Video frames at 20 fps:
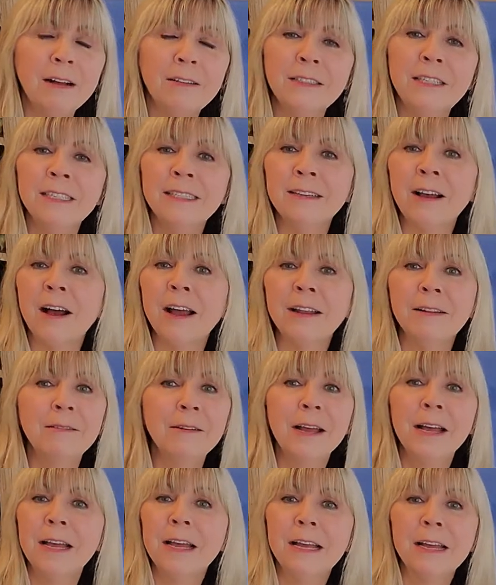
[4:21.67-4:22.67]
design
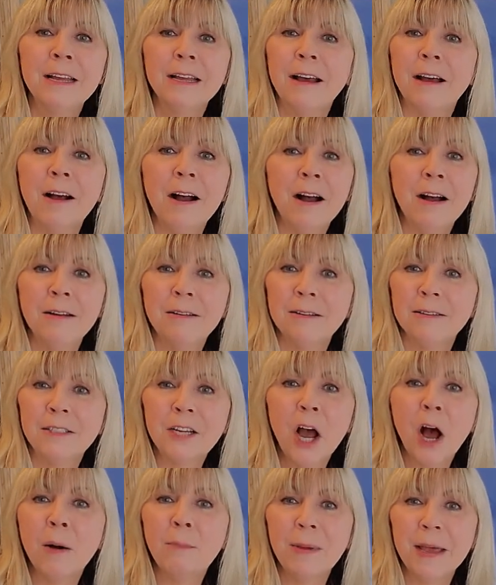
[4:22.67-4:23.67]

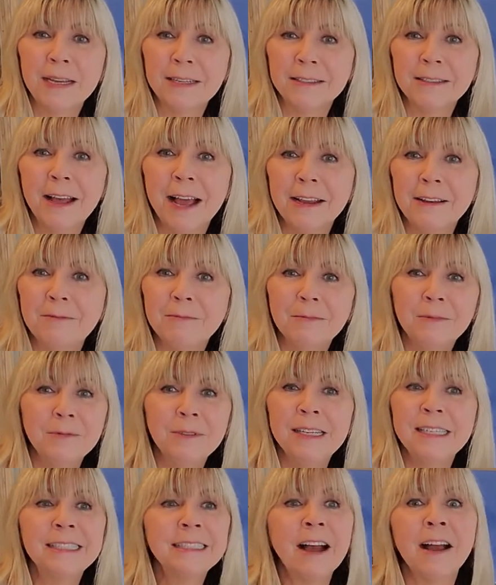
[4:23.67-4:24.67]
topics, like
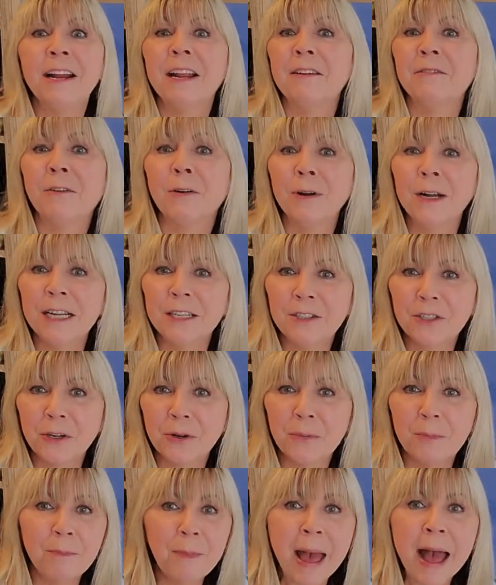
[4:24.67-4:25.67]
designing
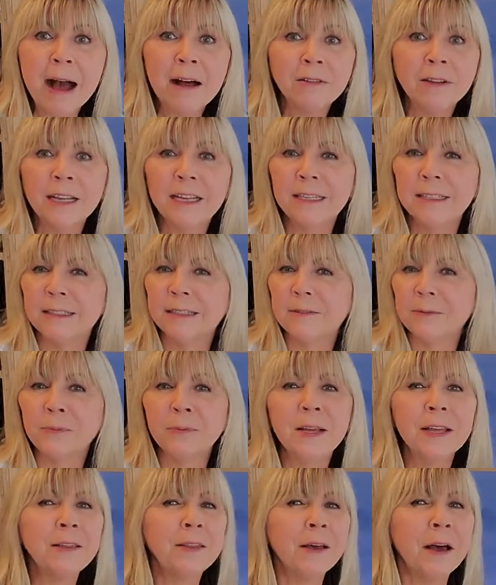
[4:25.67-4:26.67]
furniture, balance,
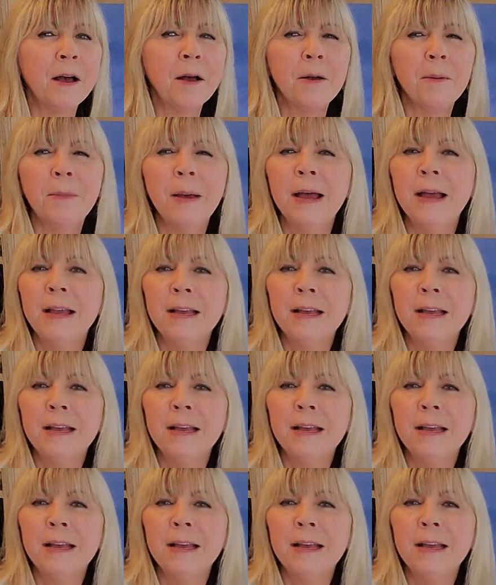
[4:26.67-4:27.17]
rhythm.